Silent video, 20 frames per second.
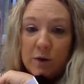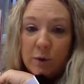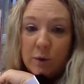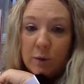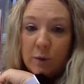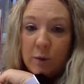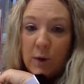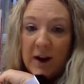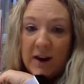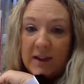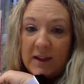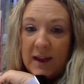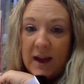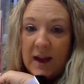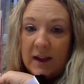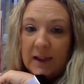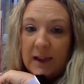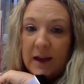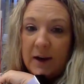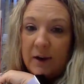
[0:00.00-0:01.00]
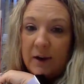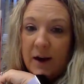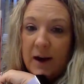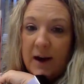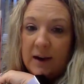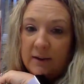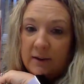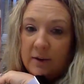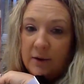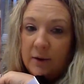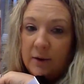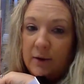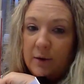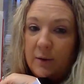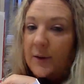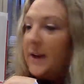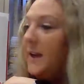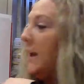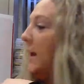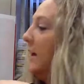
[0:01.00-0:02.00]
to write that letter as they're
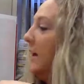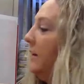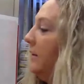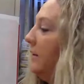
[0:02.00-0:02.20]
doing it.